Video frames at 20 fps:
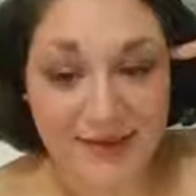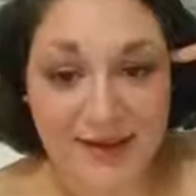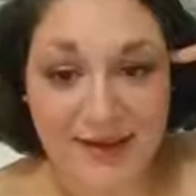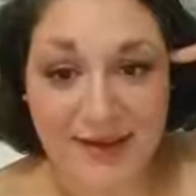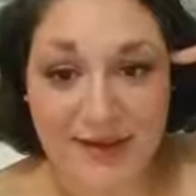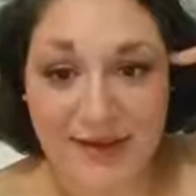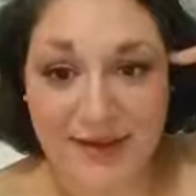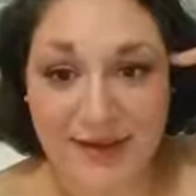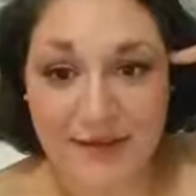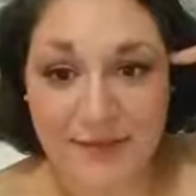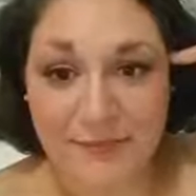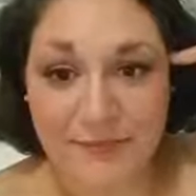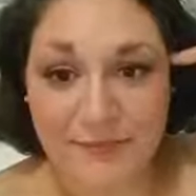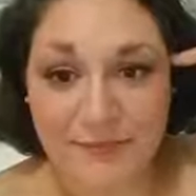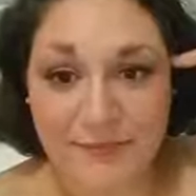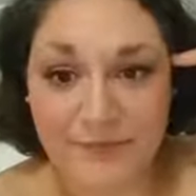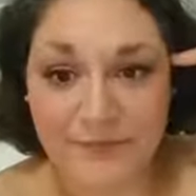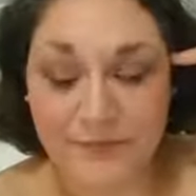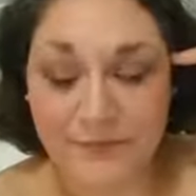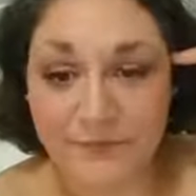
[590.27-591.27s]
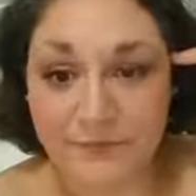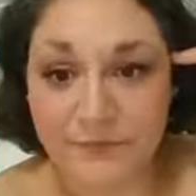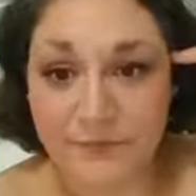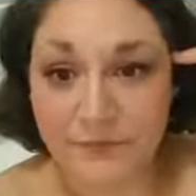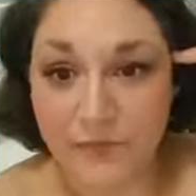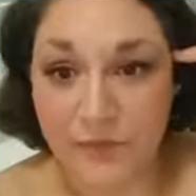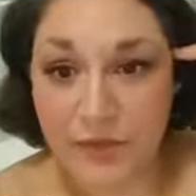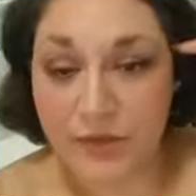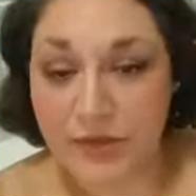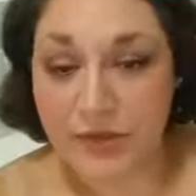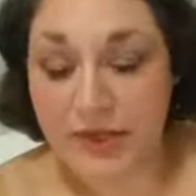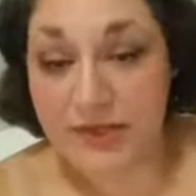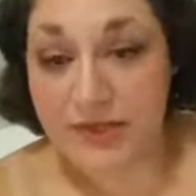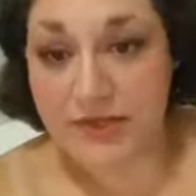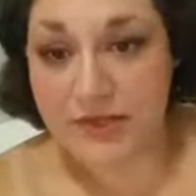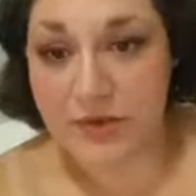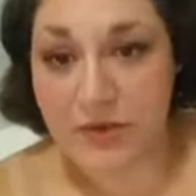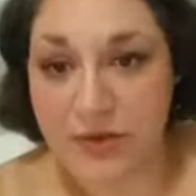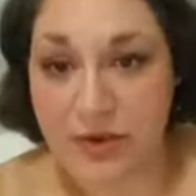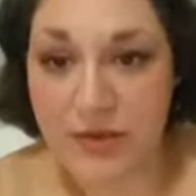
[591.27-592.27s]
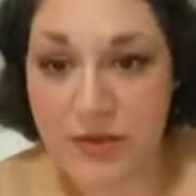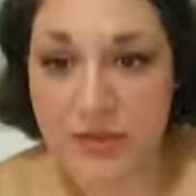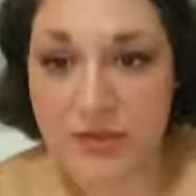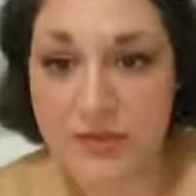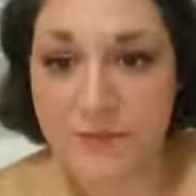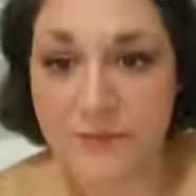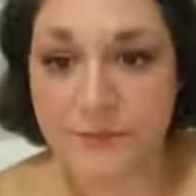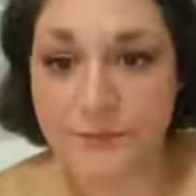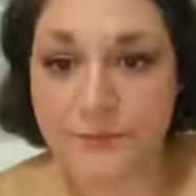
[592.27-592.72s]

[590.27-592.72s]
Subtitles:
or against their cause.